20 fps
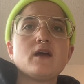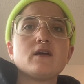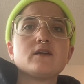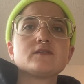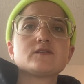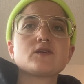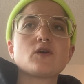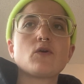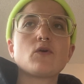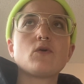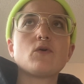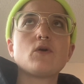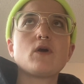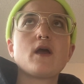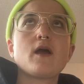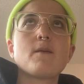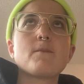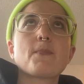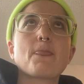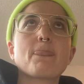So
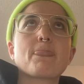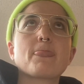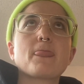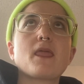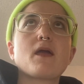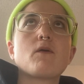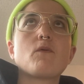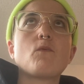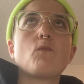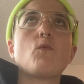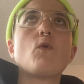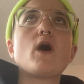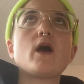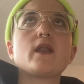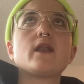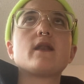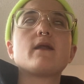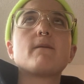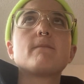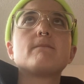
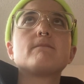what